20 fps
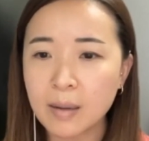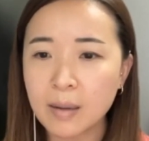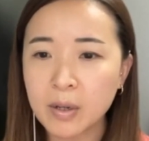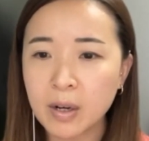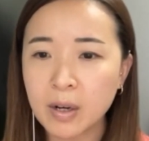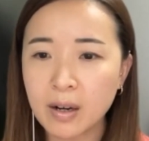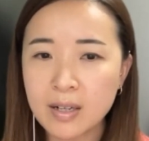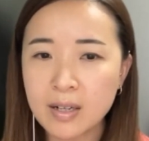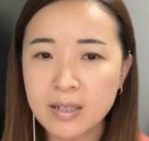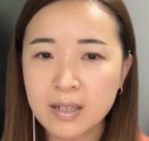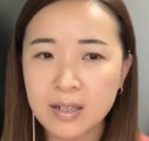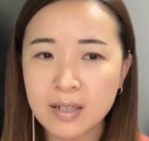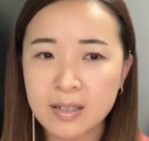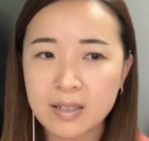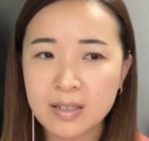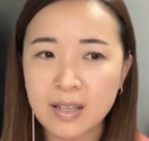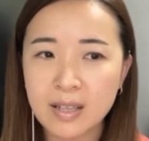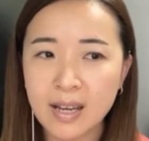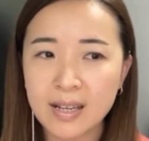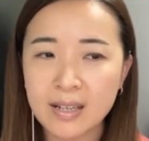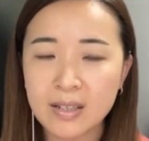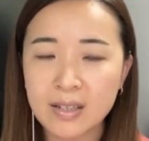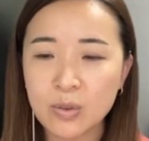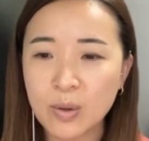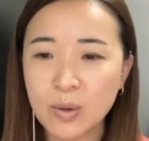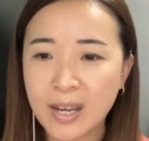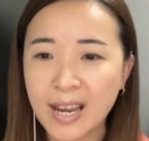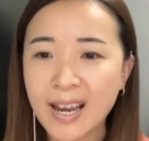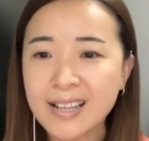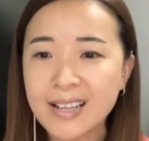content is that you
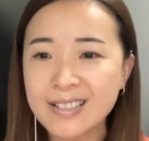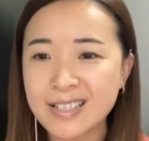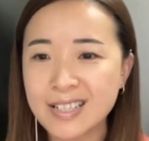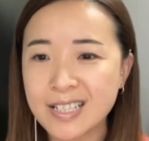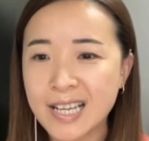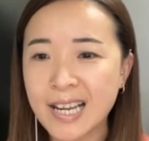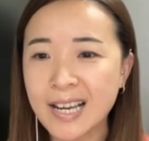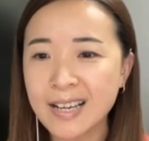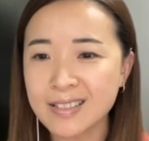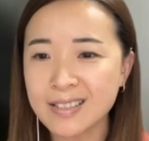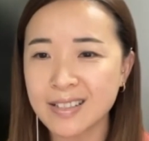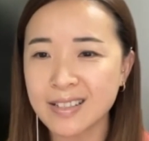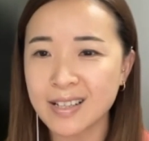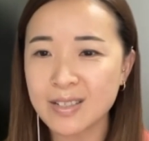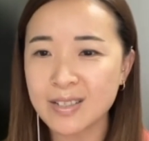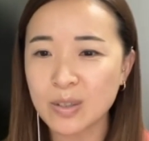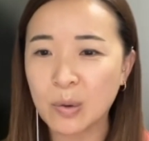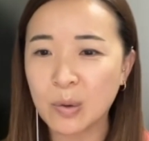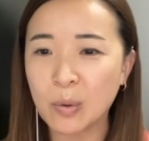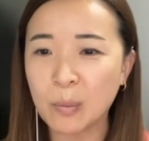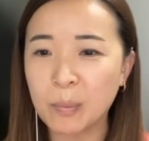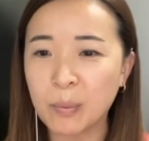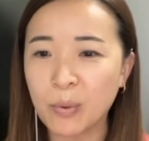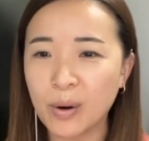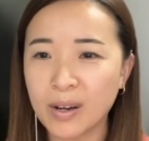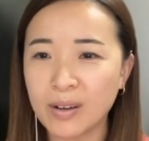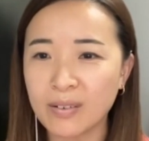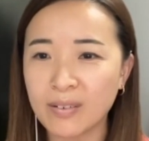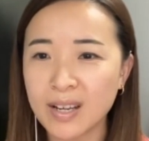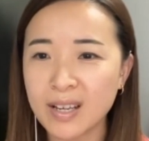can't detect it. That's the whole
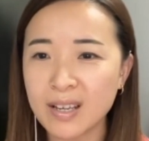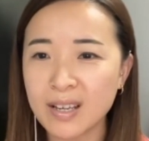point, right?